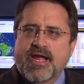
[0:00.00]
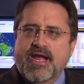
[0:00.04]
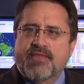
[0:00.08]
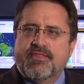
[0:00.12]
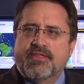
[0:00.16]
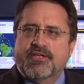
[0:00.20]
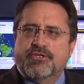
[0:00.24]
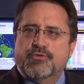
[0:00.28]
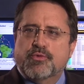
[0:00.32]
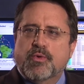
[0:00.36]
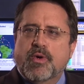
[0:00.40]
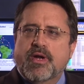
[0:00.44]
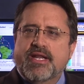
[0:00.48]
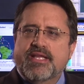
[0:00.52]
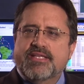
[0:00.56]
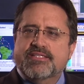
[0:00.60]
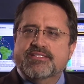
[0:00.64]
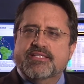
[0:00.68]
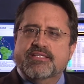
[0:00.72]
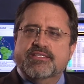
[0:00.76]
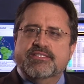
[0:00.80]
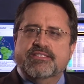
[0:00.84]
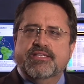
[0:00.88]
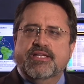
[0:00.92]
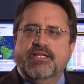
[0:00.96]
and the
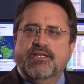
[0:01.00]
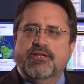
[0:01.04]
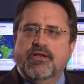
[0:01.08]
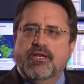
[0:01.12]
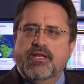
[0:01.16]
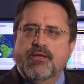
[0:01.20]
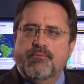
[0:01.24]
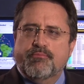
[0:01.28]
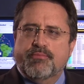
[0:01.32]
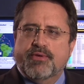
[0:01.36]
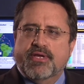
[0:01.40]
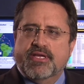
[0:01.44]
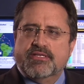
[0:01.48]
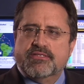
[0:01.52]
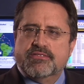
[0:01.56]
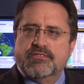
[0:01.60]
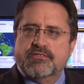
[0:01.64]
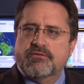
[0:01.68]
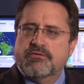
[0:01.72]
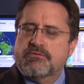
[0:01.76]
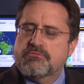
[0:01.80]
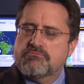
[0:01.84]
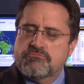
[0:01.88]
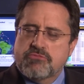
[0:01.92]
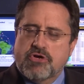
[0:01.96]
2016
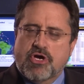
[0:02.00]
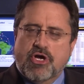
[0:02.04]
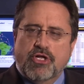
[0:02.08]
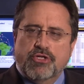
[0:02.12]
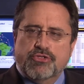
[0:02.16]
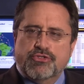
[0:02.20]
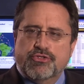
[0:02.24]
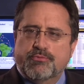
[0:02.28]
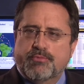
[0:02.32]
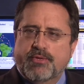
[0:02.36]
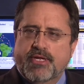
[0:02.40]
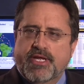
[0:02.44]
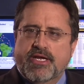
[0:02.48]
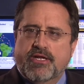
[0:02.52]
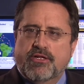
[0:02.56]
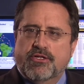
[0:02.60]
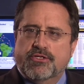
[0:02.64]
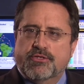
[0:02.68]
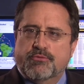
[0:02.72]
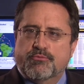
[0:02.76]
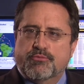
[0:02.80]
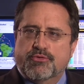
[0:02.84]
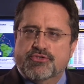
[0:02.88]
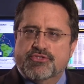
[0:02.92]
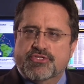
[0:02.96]
Olympics, all to be
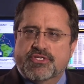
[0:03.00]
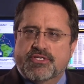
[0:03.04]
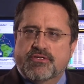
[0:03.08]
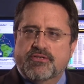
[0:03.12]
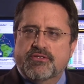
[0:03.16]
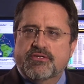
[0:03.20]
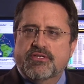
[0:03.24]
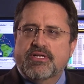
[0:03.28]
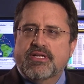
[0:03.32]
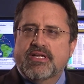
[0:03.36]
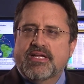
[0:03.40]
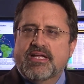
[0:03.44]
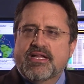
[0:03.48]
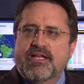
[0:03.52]
held in Brazil,